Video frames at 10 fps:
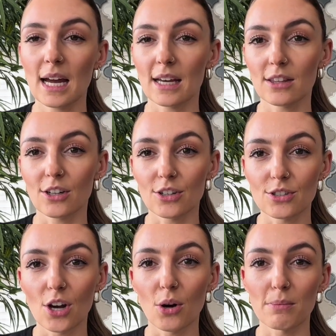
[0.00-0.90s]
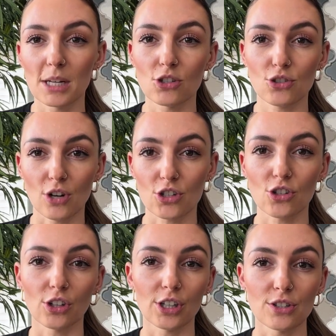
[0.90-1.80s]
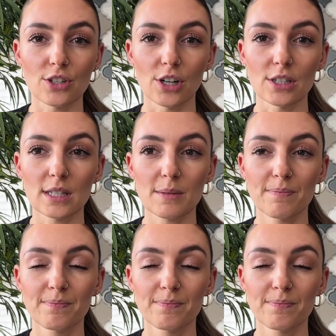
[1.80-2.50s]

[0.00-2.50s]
and there are no major structural concerns.